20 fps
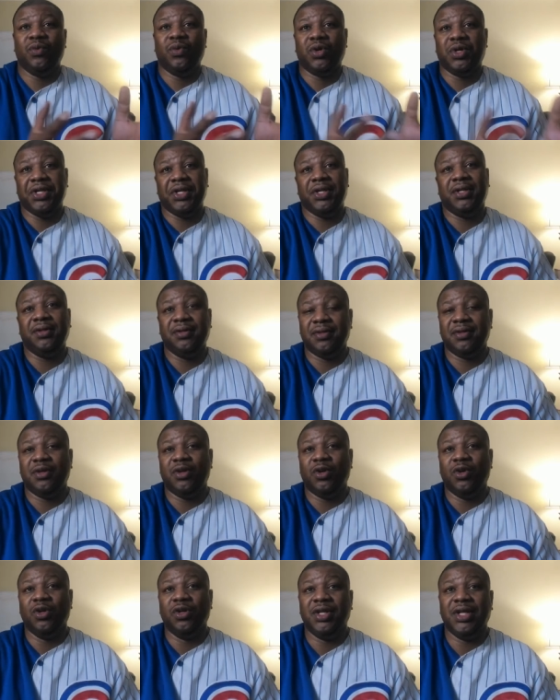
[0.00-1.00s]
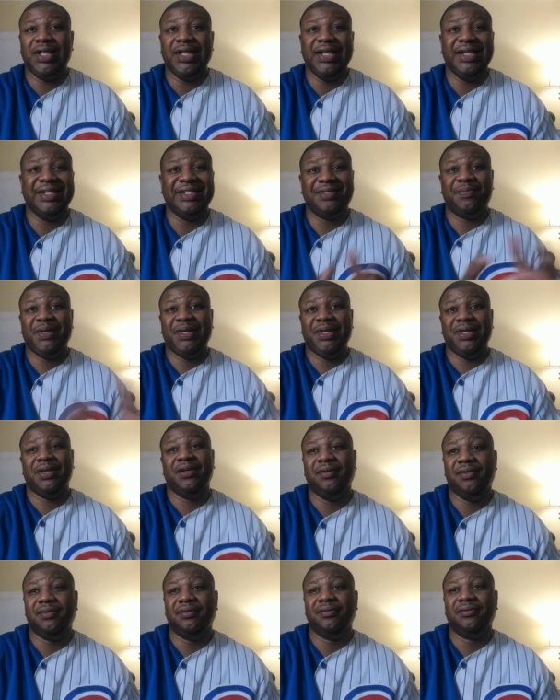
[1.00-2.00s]
want it on
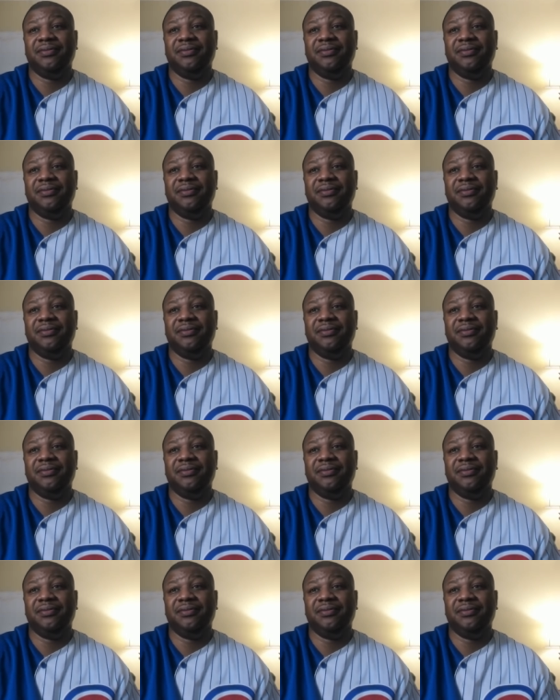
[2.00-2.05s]
ESPN.